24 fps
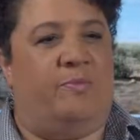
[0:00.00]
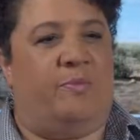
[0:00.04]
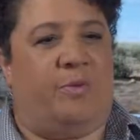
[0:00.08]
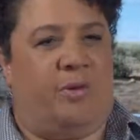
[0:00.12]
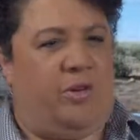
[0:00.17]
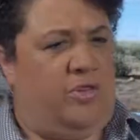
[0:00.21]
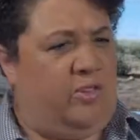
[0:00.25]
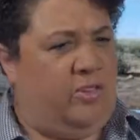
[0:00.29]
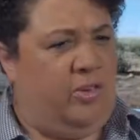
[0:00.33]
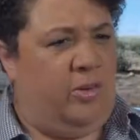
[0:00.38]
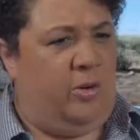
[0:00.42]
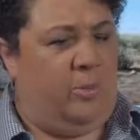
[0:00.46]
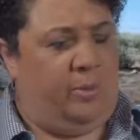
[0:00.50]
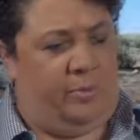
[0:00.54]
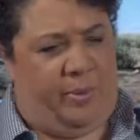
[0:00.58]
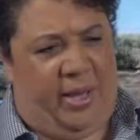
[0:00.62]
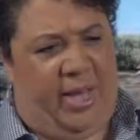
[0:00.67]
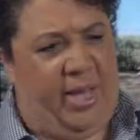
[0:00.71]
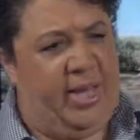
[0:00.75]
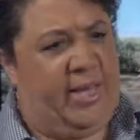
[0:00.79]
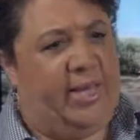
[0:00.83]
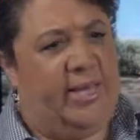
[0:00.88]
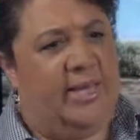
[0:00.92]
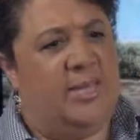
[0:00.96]
personal
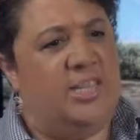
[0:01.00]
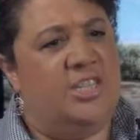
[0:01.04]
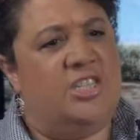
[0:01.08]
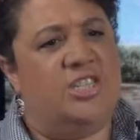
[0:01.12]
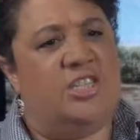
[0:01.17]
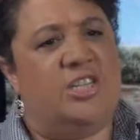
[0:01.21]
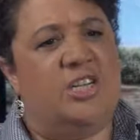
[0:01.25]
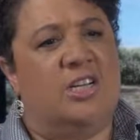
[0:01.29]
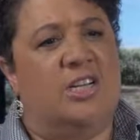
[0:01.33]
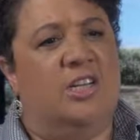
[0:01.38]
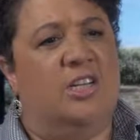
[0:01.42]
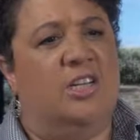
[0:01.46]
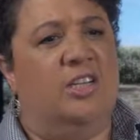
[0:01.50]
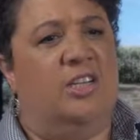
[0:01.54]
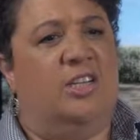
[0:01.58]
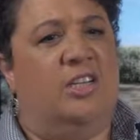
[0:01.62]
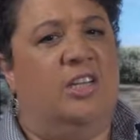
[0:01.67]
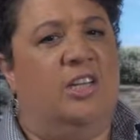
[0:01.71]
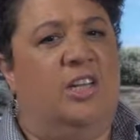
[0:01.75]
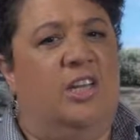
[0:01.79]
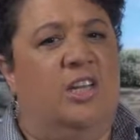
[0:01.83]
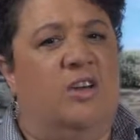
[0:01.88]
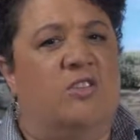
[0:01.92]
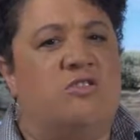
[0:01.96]
baggage,
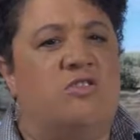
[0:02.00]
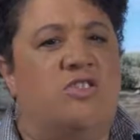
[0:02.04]
you know.